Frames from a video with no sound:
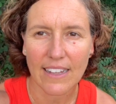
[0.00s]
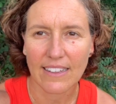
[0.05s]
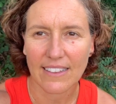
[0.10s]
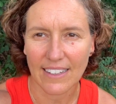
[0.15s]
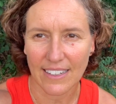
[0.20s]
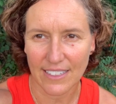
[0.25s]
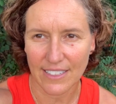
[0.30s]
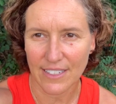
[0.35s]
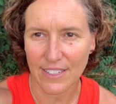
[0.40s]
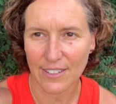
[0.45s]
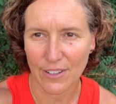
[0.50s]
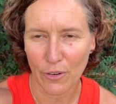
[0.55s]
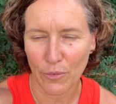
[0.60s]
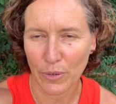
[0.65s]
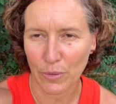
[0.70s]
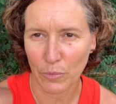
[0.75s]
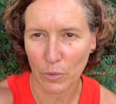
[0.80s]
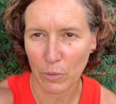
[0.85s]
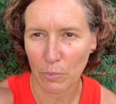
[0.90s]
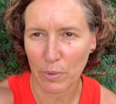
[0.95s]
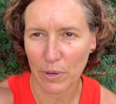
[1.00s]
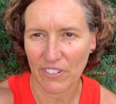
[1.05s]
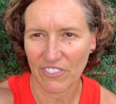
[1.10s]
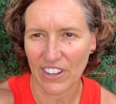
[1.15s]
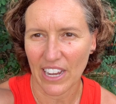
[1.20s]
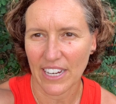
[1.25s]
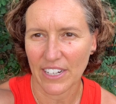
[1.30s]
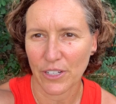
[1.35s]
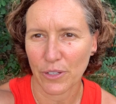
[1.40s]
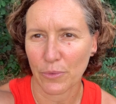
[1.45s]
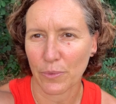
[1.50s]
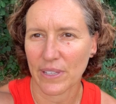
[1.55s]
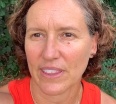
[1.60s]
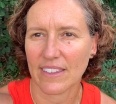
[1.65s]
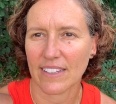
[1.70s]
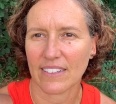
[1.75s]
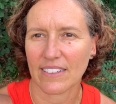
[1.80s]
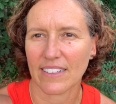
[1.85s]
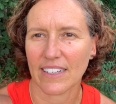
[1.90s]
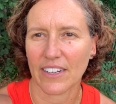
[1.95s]
let us know and we'll provide you
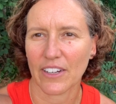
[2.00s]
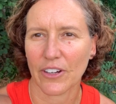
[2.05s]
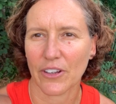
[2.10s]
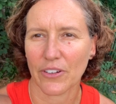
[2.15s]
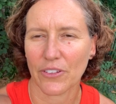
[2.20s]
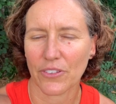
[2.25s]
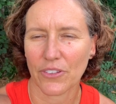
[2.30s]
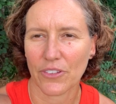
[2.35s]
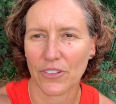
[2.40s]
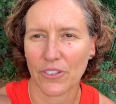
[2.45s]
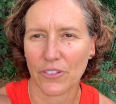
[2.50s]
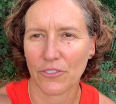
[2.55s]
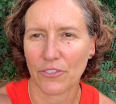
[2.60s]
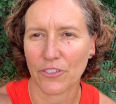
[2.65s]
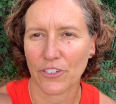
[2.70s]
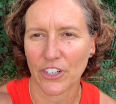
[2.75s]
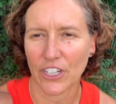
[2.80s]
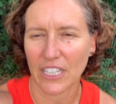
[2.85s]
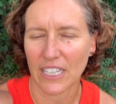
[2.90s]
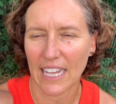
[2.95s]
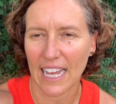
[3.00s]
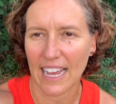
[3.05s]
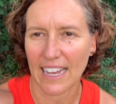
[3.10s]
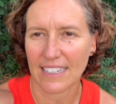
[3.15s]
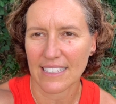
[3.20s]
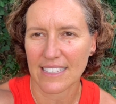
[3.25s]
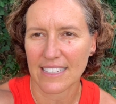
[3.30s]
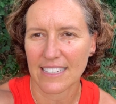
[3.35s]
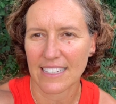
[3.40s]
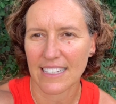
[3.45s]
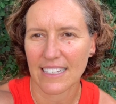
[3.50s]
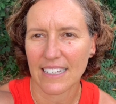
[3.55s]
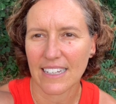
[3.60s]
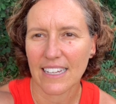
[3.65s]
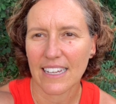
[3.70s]
with the clickers for class.